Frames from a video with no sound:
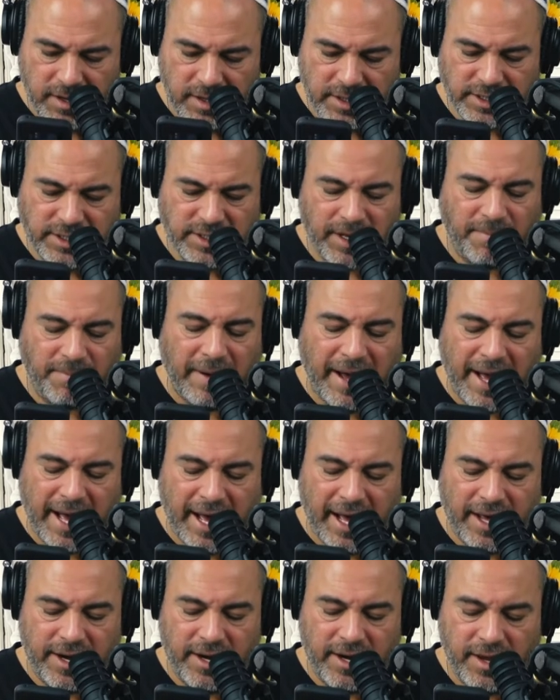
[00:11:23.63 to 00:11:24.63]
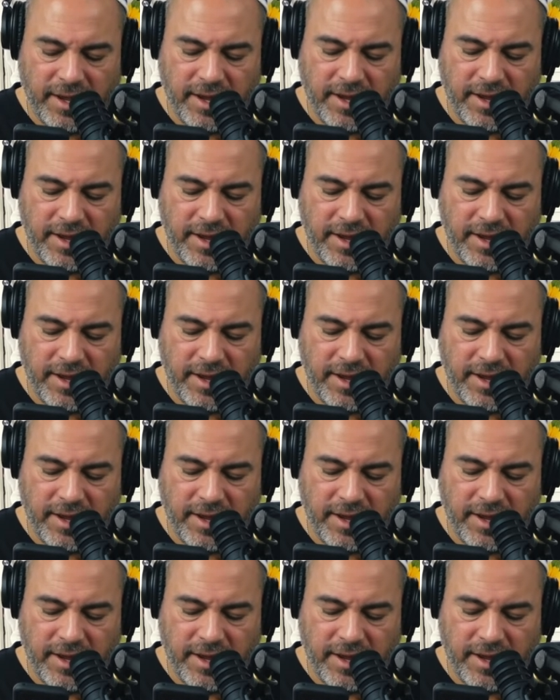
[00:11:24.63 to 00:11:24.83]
zamar,